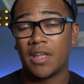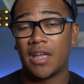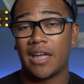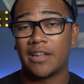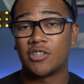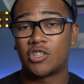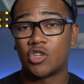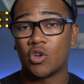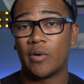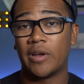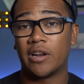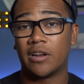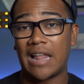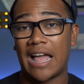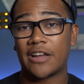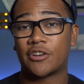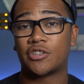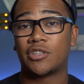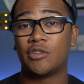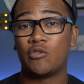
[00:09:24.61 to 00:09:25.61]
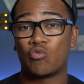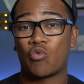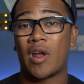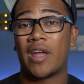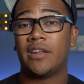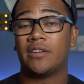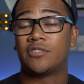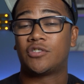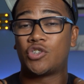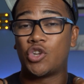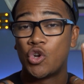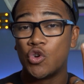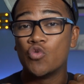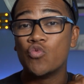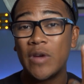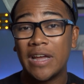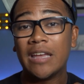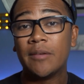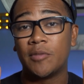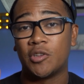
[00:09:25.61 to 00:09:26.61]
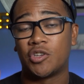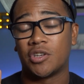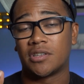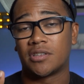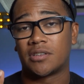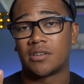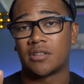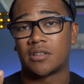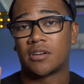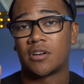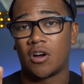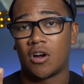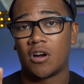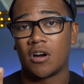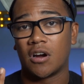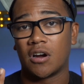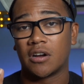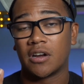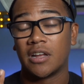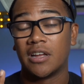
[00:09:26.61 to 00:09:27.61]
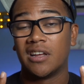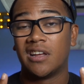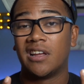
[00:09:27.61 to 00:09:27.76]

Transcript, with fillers: and so it'll actually write 2 images to the card.